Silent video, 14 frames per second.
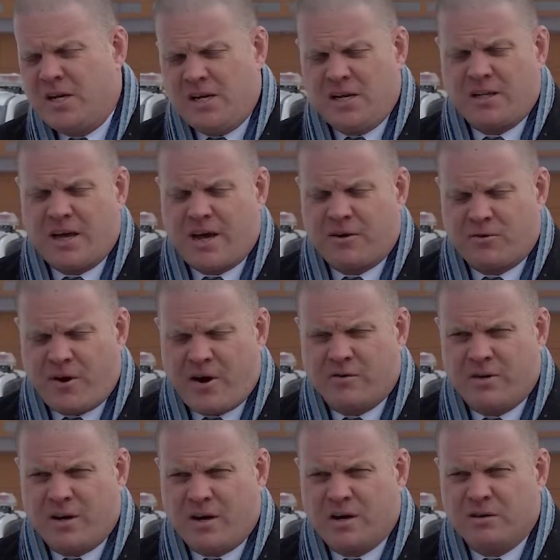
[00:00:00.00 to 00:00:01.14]
major case
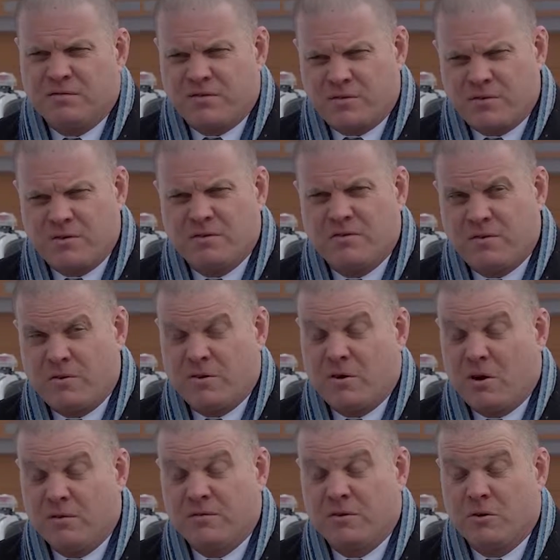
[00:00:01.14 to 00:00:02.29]
manager of the
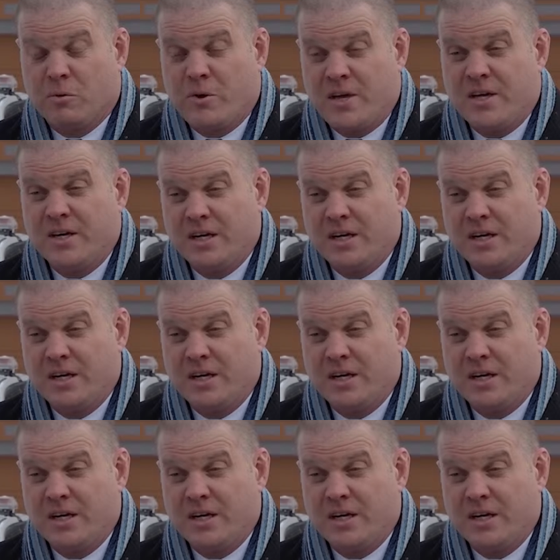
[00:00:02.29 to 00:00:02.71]
Bruce McArthur